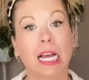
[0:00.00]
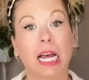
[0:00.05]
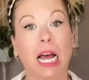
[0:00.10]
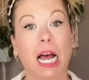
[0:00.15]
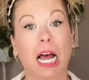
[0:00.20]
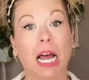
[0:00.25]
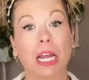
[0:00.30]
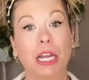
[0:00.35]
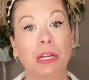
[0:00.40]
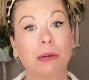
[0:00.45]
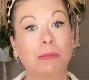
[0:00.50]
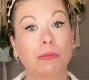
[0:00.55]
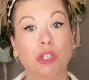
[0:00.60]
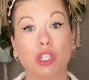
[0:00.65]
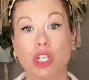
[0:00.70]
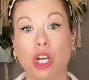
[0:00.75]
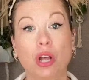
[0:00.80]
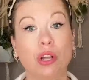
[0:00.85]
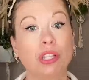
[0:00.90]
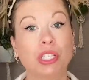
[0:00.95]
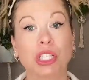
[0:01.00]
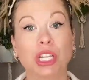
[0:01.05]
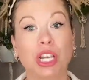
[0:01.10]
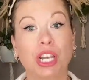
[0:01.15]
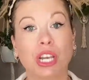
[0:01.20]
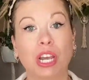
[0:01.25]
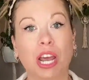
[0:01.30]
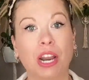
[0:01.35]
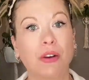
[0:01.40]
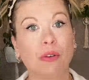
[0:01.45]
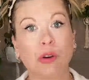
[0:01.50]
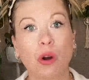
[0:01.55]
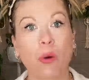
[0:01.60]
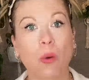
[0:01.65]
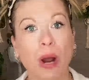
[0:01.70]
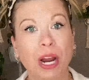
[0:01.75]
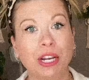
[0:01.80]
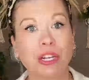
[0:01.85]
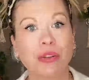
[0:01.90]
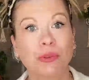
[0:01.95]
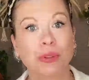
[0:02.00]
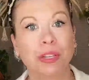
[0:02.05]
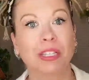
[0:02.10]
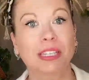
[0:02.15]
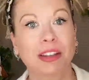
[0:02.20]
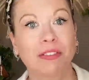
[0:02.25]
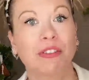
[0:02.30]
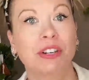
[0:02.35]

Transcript: I am Chelsea. I don't know why I do this every